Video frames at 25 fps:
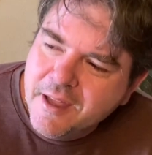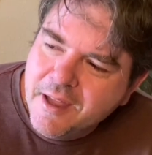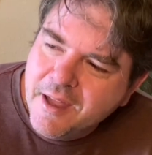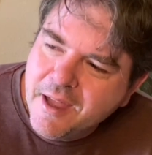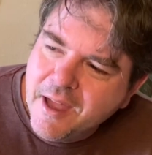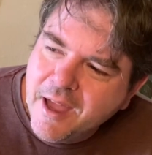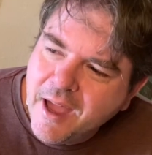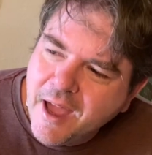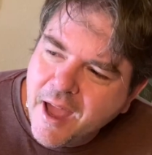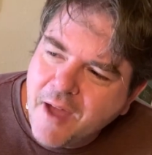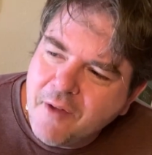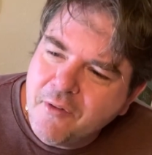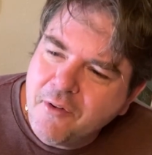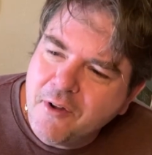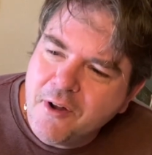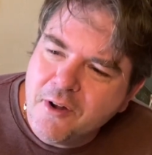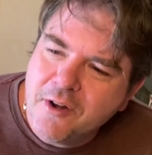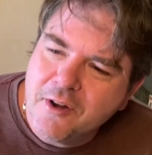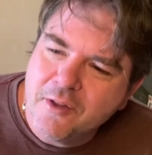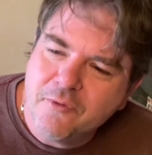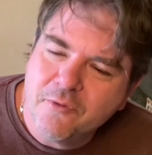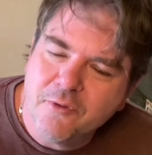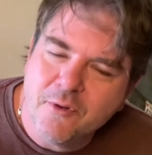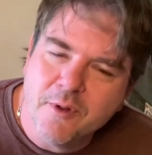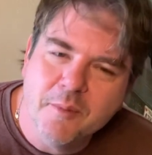I've heard
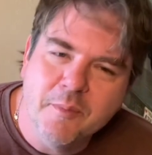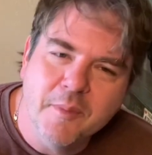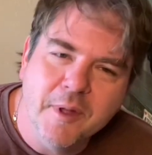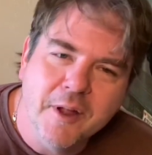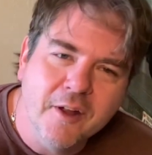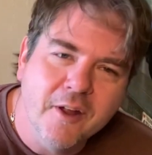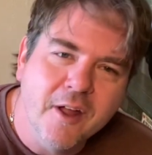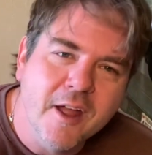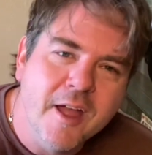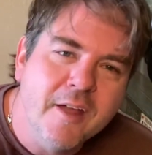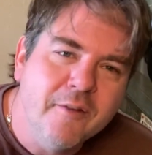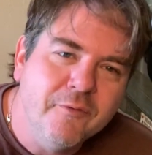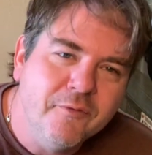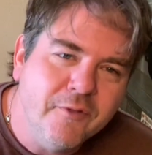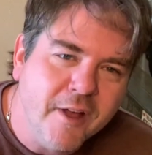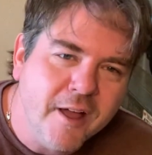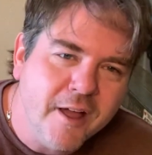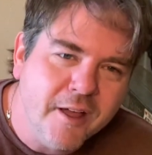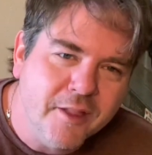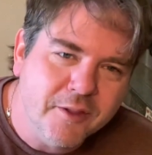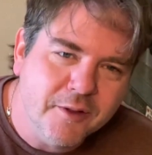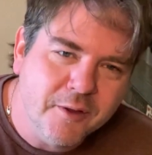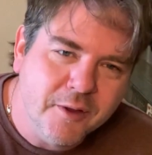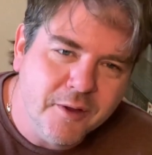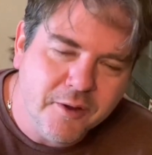it from my
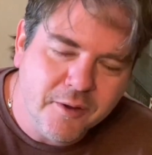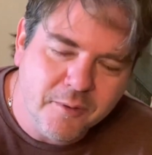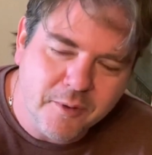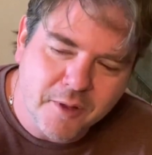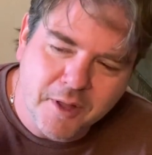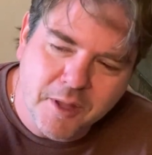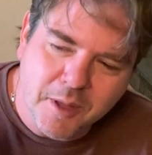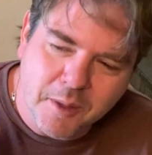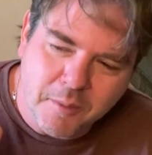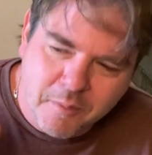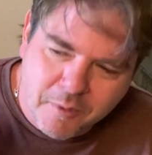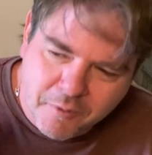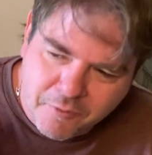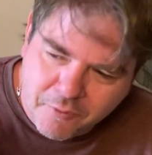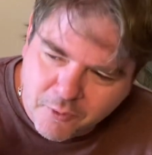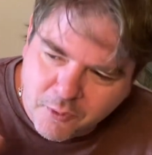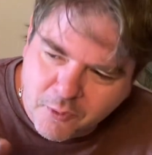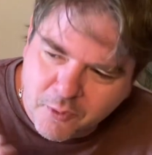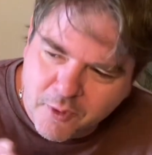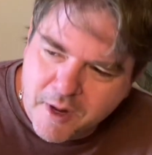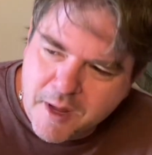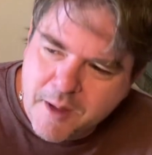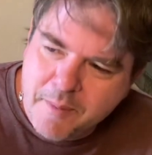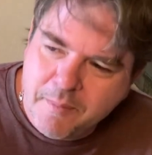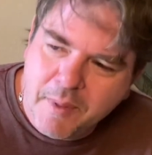grandfather
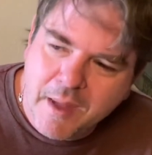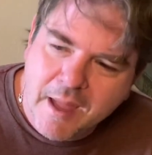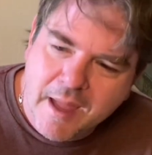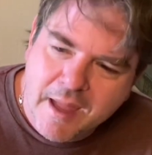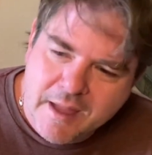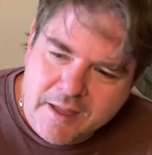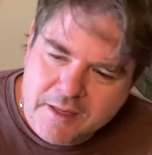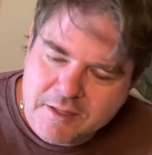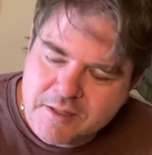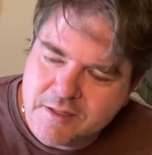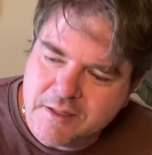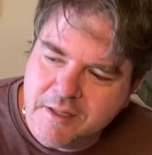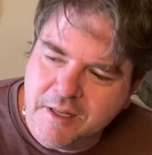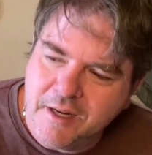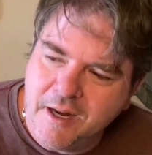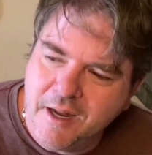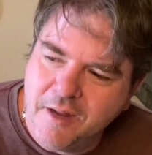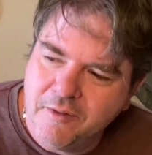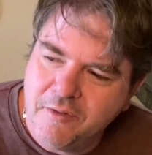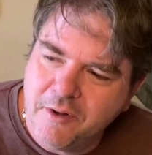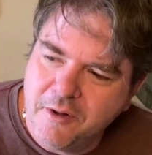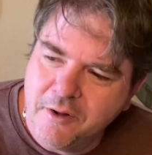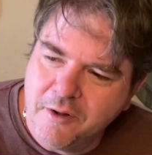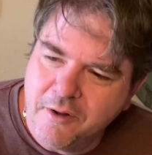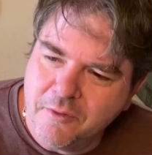before he passed, and I've
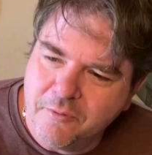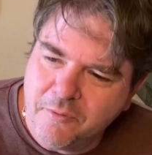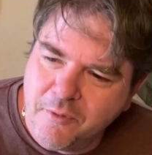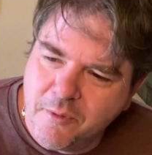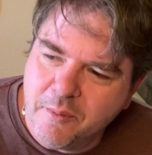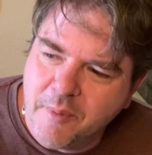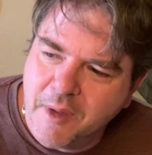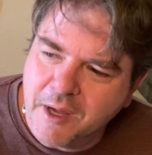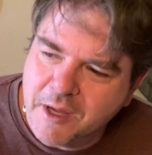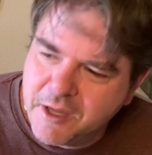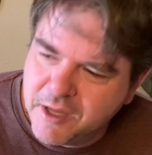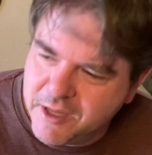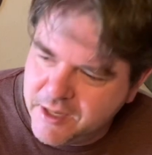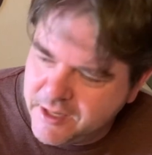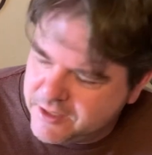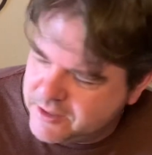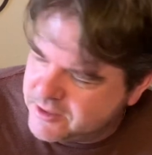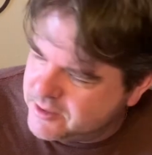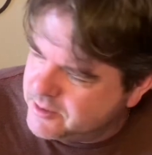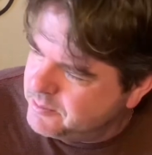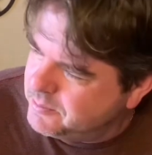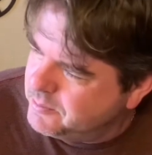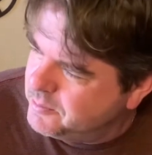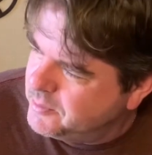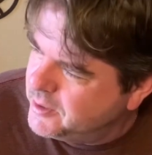heard it from my
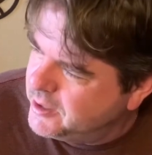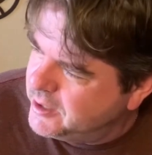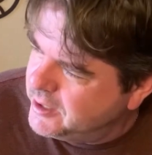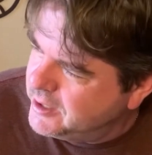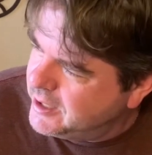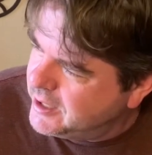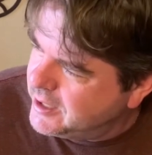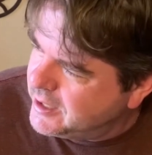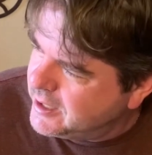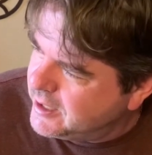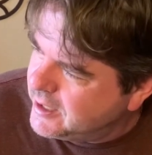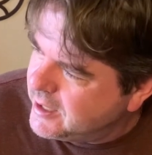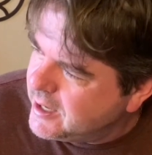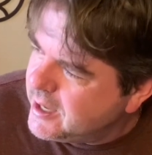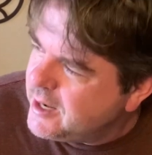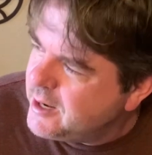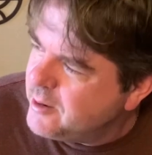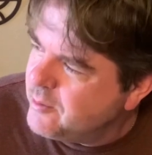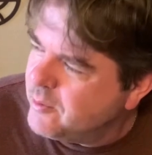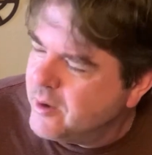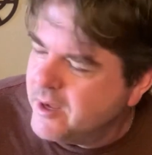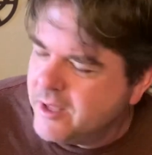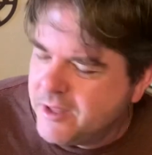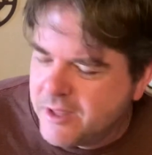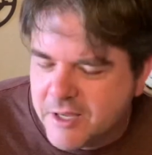cousin. But
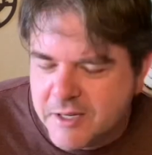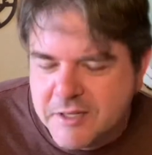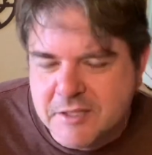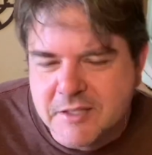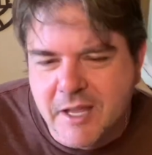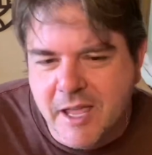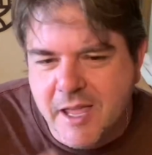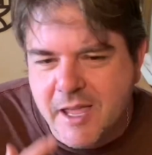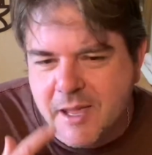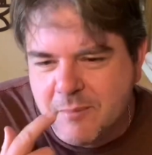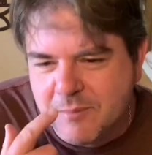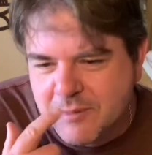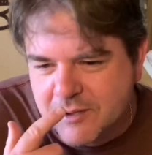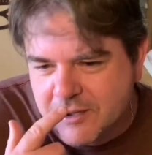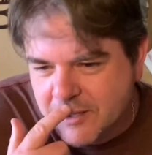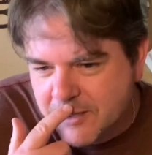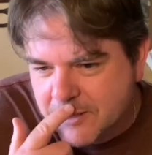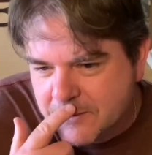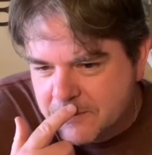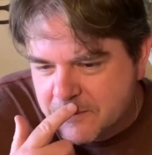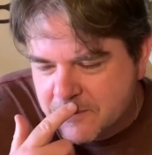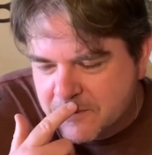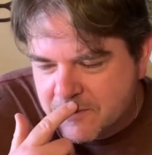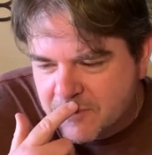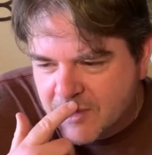anyway, they
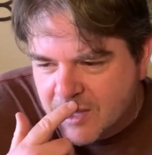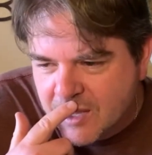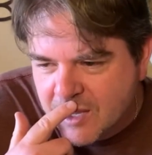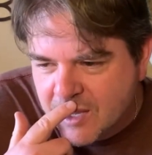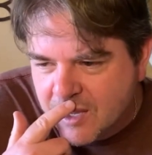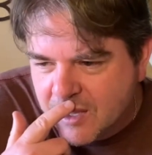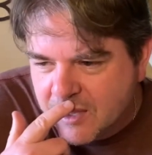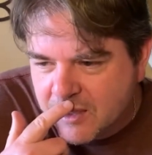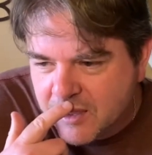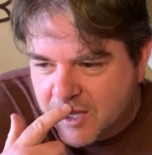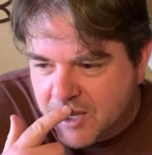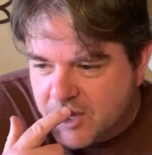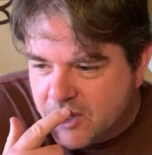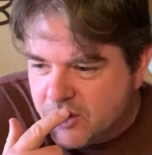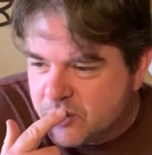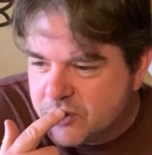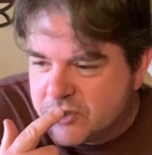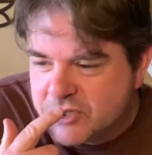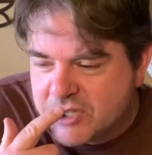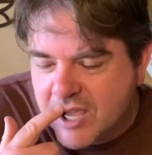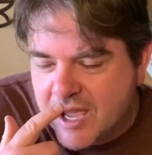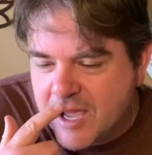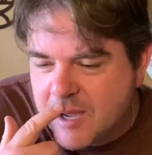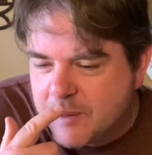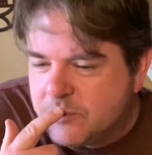either
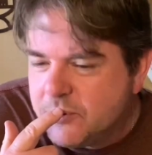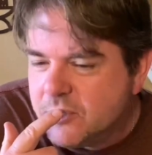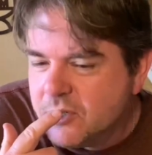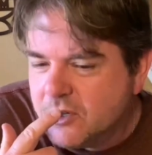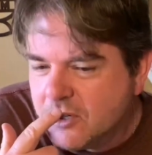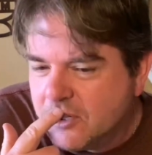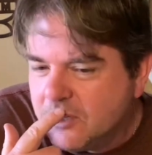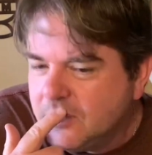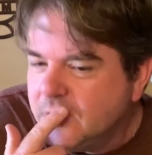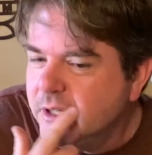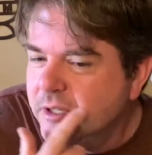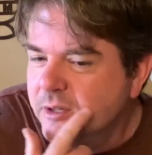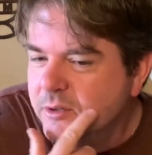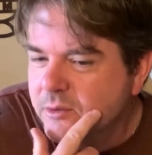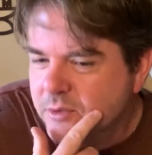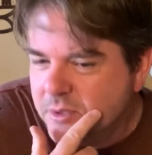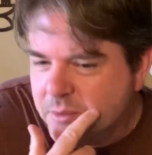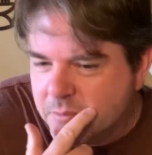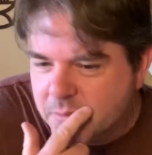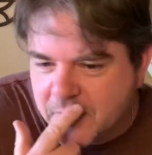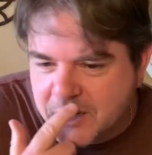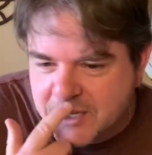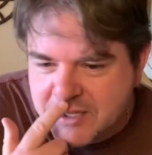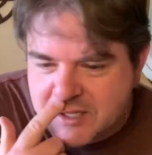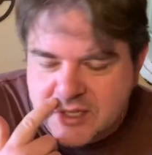taped or glued the
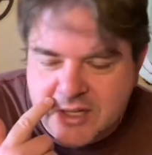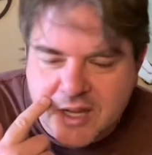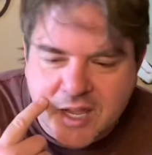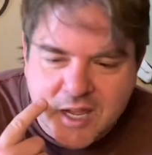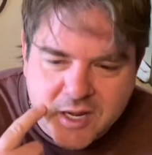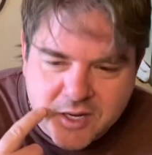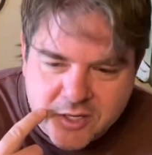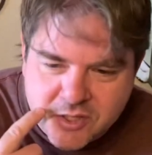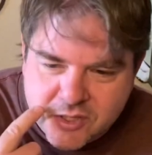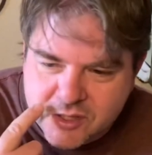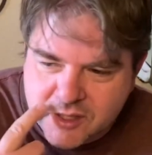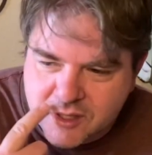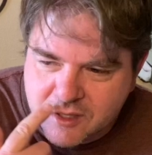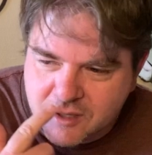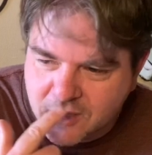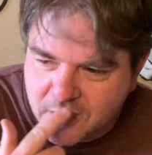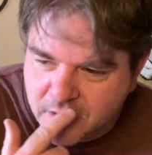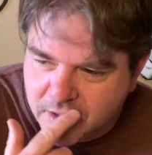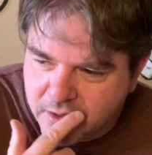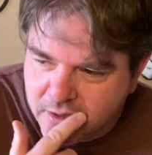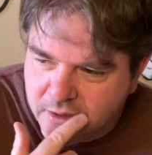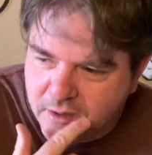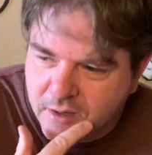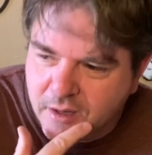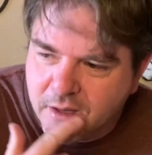mustache
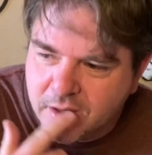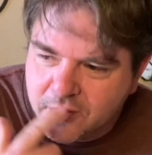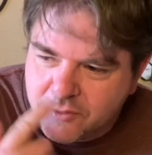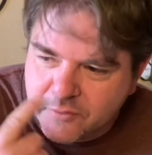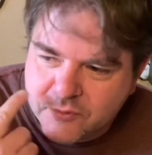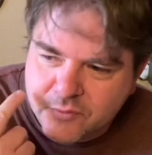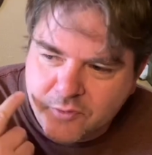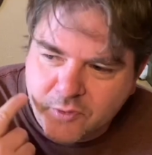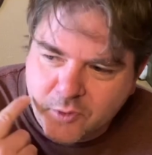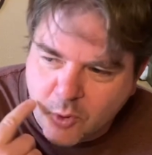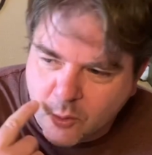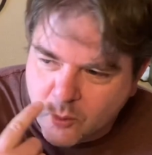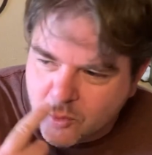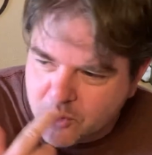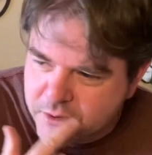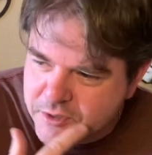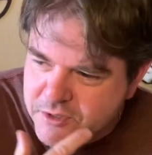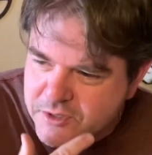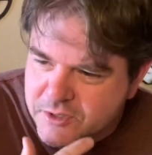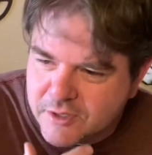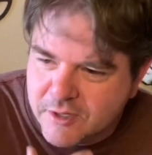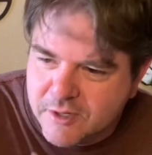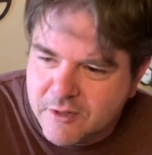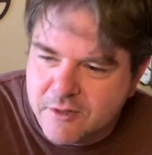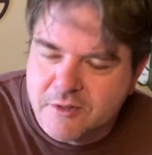of corn
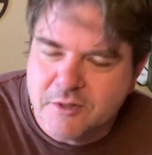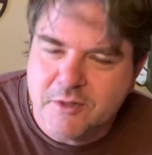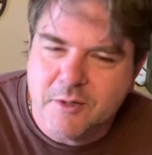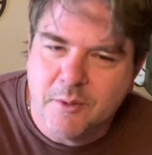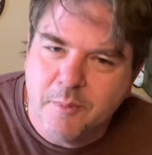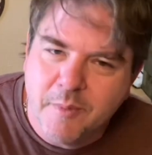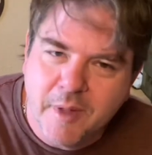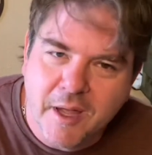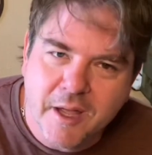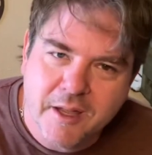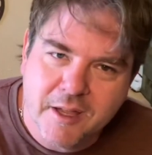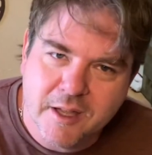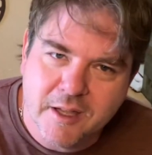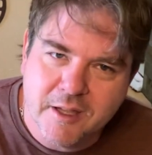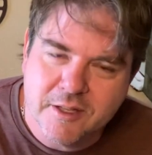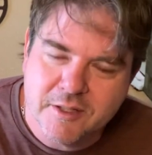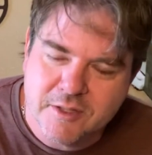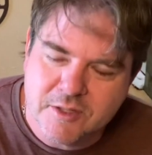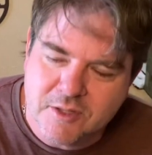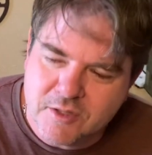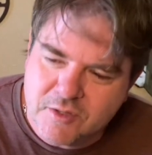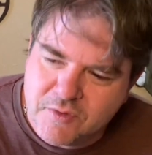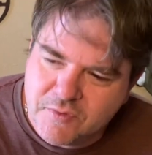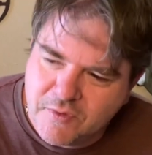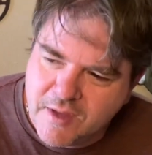silk to my
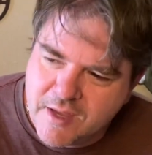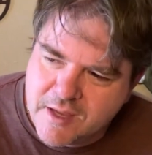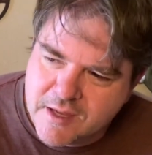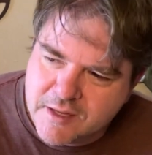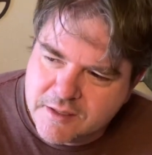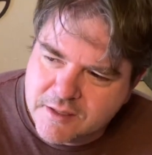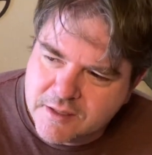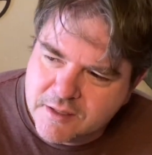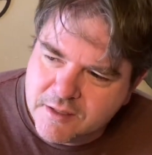cousin's face.